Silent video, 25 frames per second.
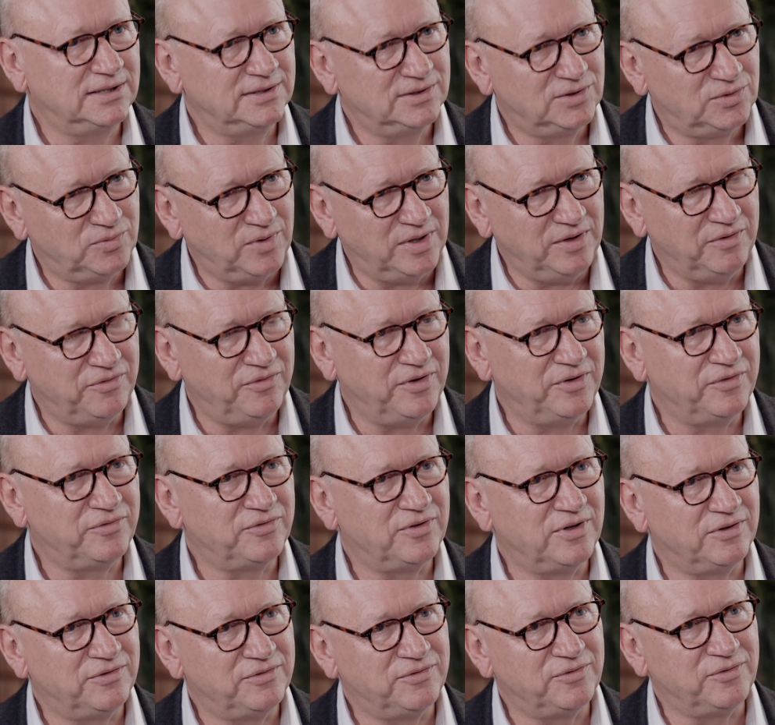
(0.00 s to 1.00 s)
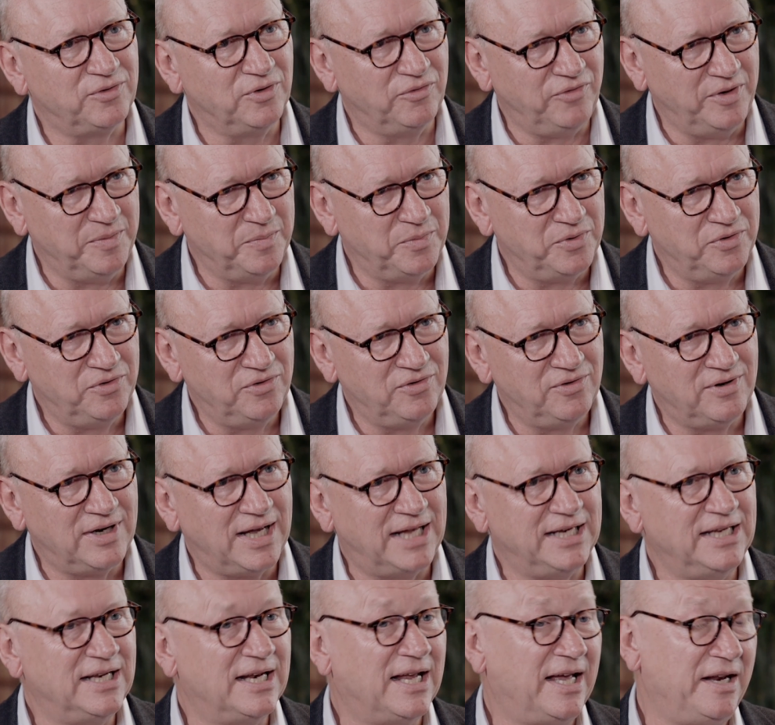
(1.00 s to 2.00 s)
25th of November
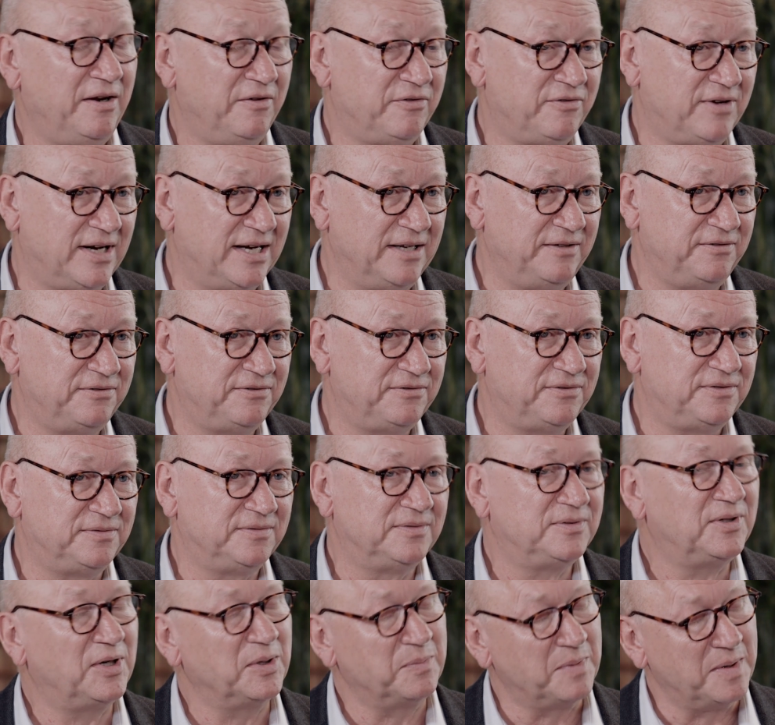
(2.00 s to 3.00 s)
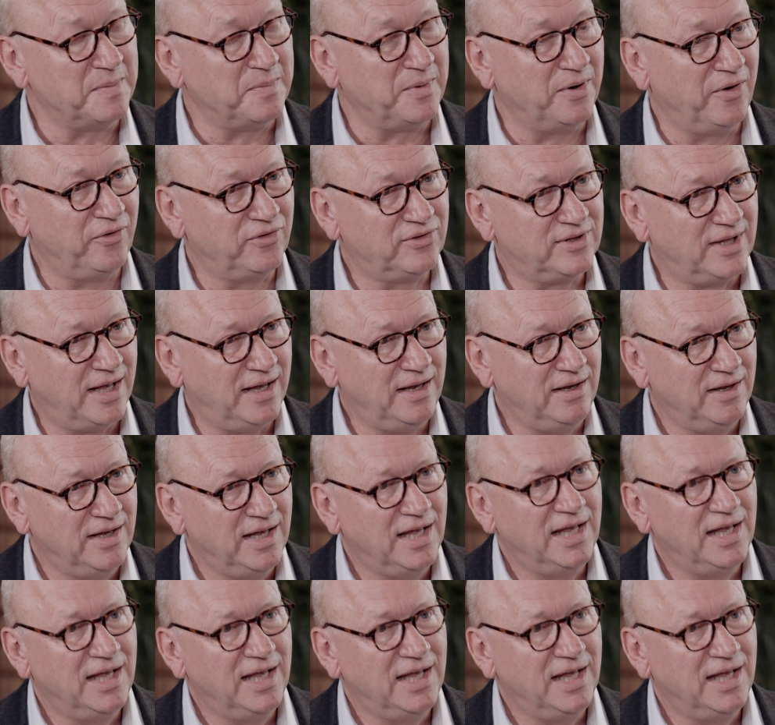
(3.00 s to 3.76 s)
1995, on my birthday,